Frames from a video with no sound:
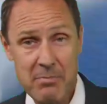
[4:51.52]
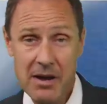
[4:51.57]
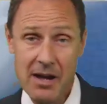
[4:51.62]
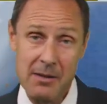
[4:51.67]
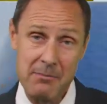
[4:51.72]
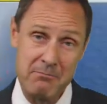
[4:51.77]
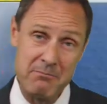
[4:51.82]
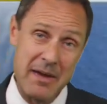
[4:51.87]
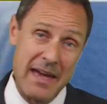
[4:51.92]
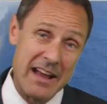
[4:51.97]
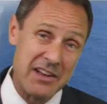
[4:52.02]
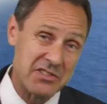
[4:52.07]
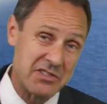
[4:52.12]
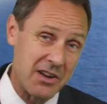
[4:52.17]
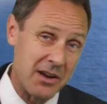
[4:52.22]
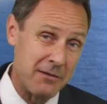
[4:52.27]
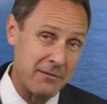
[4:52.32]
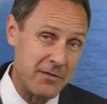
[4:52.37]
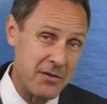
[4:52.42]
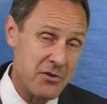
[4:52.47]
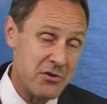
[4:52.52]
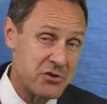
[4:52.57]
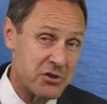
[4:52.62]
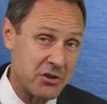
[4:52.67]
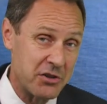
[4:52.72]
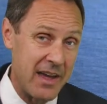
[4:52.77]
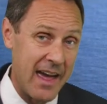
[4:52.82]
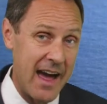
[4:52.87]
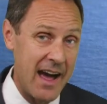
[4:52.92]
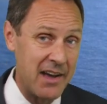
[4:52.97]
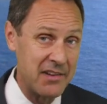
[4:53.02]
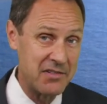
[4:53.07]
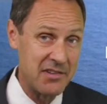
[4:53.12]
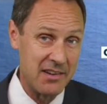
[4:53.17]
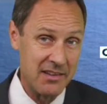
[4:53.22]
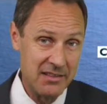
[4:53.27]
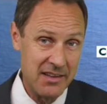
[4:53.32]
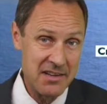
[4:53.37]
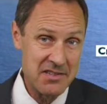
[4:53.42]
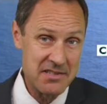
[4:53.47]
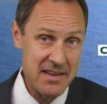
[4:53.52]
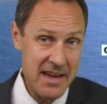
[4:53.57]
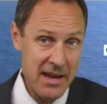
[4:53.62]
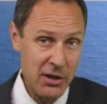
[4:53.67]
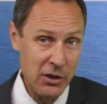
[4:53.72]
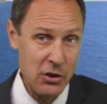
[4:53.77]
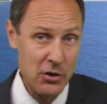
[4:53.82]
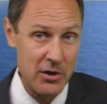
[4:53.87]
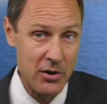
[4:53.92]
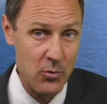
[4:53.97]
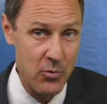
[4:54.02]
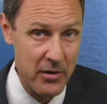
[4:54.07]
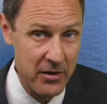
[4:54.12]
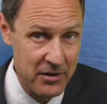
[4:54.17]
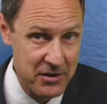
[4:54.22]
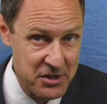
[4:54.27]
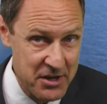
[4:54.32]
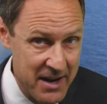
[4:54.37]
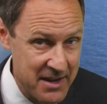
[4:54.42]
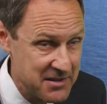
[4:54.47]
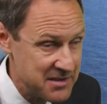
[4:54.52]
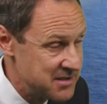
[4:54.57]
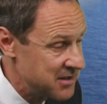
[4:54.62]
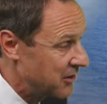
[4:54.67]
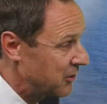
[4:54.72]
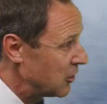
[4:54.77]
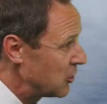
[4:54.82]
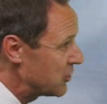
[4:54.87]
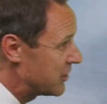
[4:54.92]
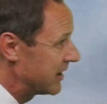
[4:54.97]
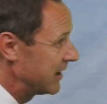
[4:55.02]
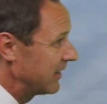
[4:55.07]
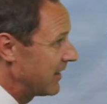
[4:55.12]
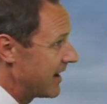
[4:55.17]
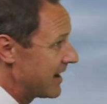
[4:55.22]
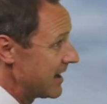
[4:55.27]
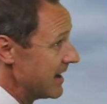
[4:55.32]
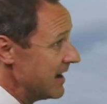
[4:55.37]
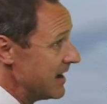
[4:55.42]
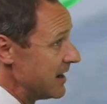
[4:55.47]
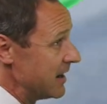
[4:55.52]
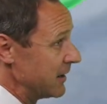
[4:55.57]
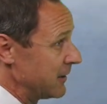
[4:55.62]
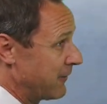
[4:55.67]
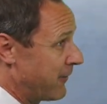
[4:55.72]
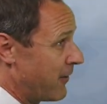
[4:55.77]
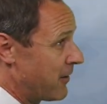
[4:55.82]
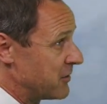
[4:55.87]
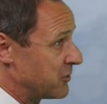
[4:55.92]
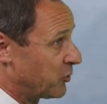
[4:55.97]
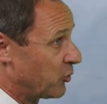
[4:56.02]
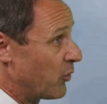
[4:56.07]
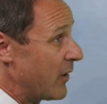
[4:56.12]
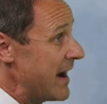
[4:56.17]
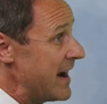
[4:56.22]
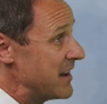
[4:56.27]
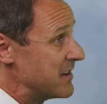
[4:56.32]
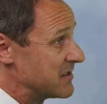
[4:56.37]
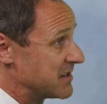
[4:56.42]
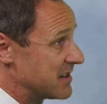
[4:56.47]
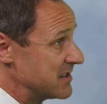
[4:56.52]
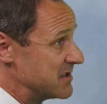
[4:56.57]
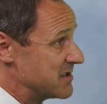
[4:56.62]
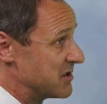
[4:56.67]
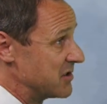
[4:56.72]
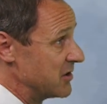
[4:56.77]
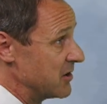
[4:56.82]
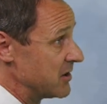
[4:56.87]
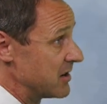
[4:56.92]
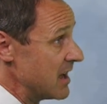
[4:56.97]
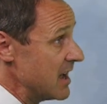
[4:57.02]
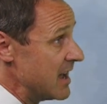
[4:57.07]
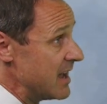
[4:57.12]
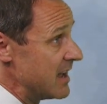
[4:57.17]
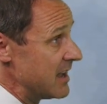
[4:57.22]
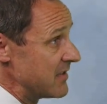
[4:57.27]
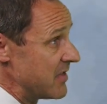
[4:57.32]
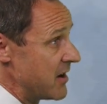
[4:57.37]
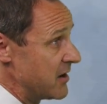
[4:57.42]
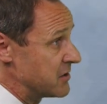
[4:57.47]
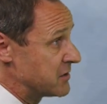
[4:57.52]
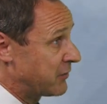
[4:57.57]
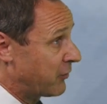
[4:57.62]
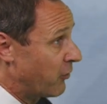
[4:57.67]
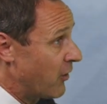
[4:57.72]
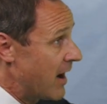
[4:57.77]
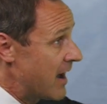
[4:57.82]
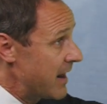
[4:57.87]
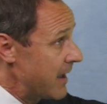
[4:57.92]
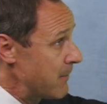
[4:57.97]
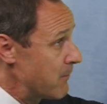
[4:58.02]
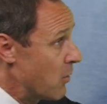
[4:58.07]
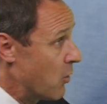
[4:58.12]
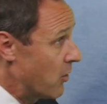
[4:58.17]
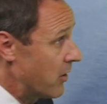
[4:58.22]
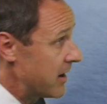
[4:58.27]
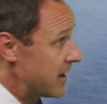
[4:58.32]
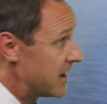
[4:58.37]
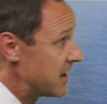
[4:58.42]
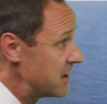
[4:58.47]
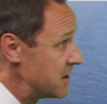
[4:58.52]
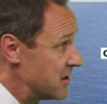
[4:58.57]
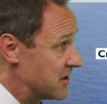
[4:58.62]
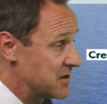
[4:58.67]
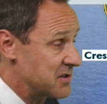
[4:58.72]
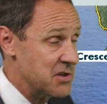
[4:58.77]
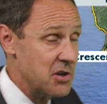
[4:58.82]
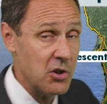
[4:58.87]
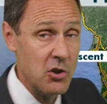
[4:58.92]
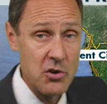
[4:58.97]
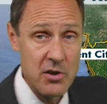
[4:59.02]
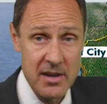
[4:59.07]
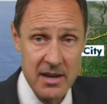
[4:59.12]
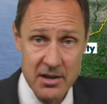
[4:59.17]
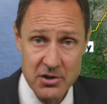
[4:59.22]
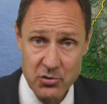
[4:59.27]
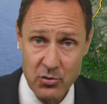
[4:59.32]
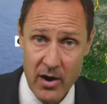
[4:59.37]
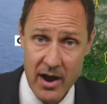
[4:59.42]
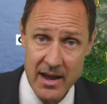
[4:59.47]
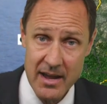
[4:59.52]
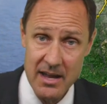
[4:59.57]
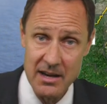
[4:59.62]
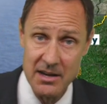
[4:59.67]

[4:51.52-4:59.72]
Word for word: But based on future casts, let's take a look at what our chances are are looking like as far as rain is concerned. There's Friday morning. You're still looking at dry